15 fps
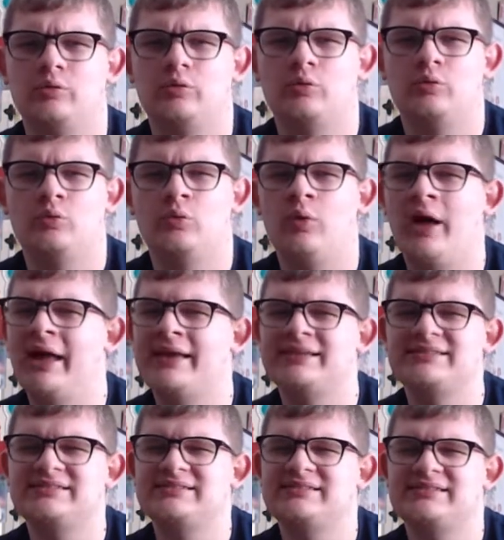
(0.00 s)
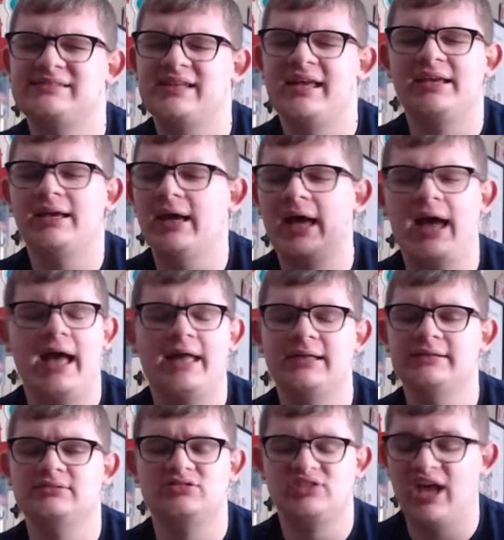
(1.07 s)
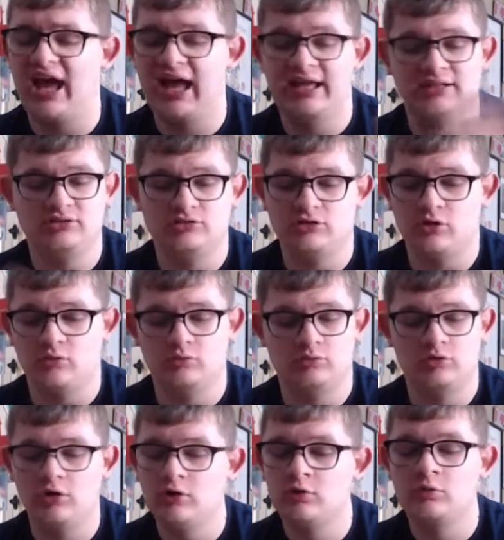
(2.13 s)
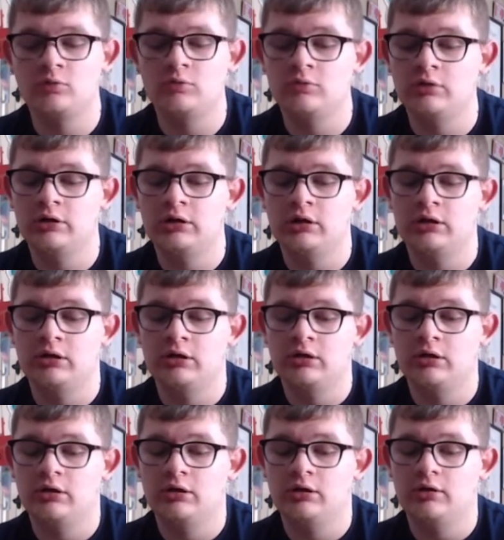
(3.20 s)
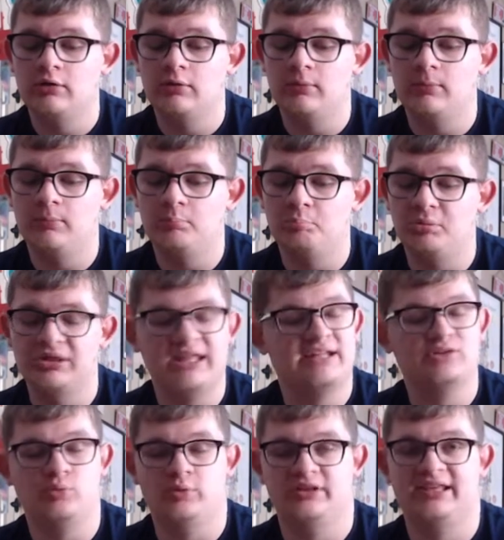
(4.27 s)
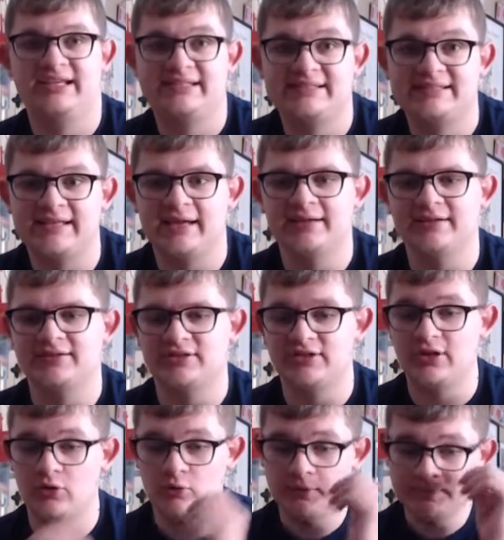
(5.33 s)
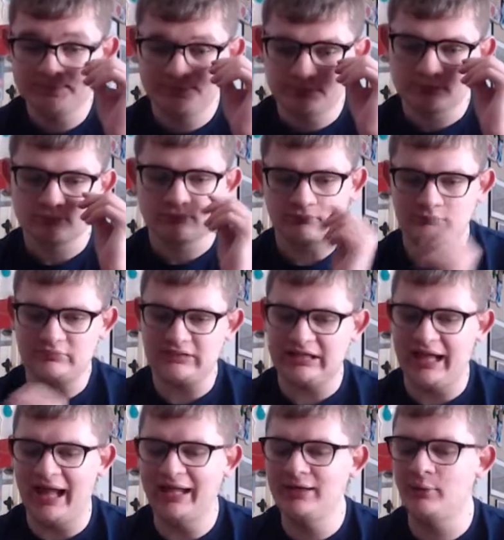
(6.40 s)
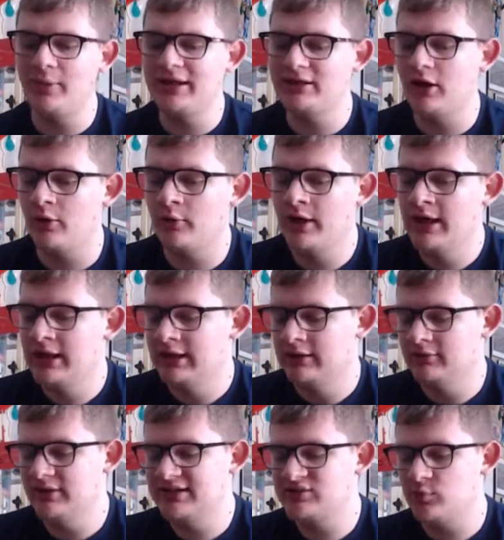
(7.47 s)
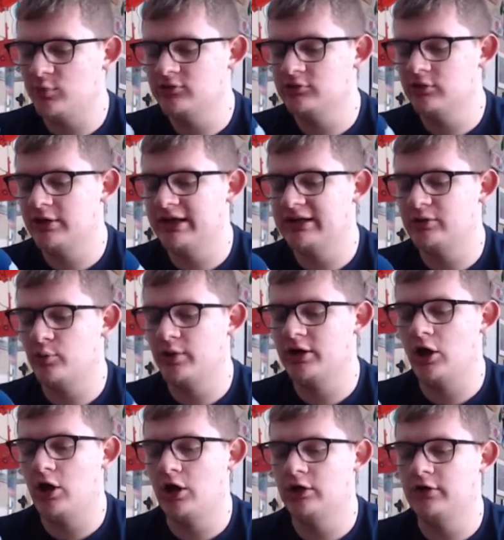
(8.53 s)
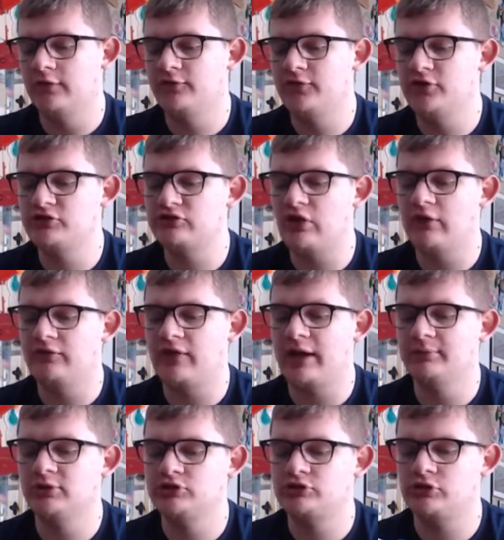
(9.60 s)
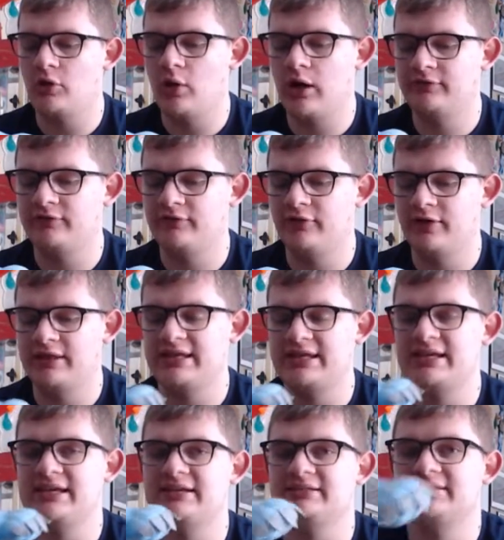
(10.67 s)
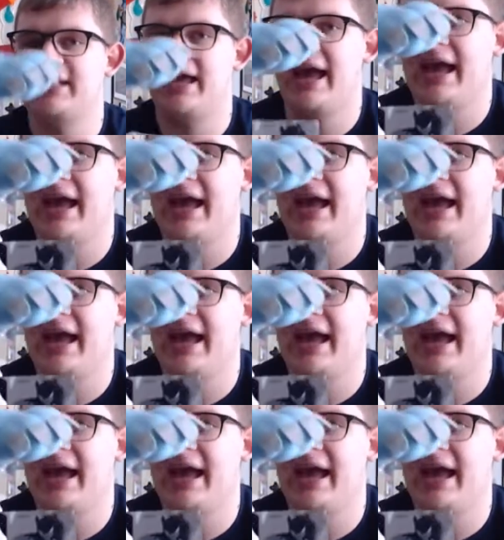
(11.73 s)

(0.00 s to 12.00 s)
Why Sega? I don't know. But that's what they decided to do. Anyway, though, let's look at the Werehog. First off, I'm going to show off the tag